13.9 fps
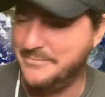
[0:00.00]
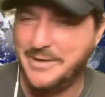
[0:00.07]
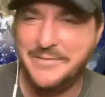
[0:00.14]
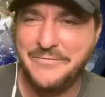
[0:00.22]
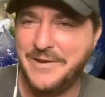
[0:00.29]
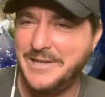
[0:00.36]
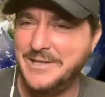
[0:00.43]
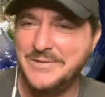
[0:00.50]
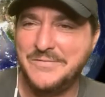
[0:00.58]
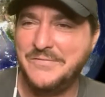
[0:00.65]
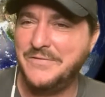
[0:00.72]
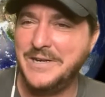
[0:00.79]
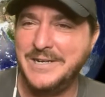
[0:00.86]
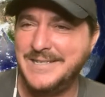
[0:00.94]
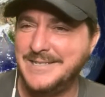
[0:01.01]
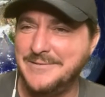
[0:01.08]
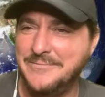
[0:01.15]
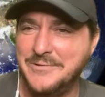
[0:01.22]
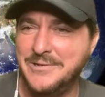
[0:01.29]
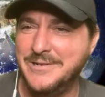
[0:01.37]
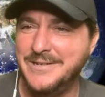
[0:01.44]
my father is very
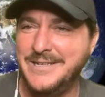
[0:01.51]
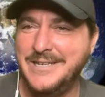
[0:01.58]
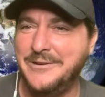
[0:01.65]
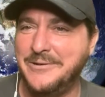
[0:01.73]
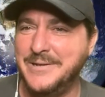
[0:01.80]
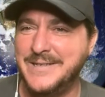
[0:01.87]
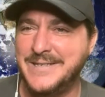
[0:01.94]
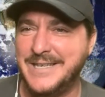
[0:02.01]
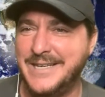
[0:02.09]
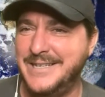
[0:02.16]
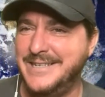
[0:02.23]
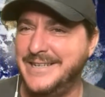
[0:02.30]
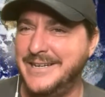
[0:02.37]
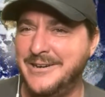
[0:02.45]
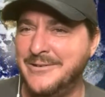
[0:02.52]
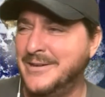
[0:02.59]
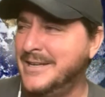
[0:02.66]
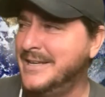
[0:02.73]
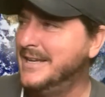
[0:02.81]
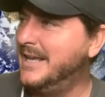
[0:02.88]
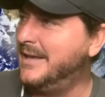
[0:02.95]
similar. He always said,
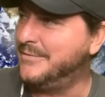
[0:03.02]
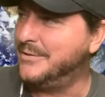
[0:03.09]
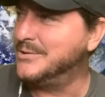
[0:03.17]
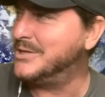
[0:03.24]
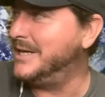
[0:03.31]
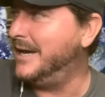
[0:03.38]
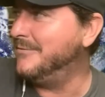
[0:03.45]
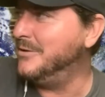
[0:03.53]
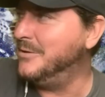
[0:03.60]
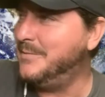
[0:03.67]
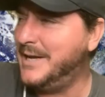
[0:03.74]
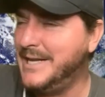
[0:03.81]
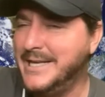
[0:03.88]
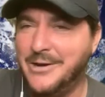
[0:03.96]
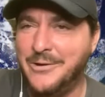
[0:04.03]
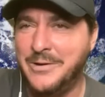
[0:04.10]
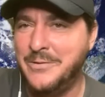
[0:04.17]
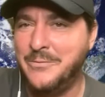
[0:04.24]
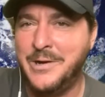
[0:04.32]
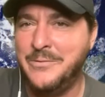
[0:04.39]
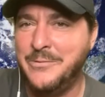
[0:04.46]
if you see everybody
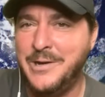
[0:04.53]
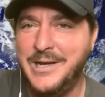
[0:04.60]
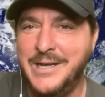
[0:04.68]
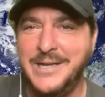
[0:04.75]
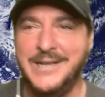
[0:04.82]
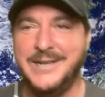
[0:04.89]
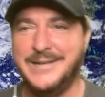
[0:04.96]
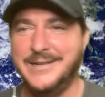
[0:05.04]
going one way,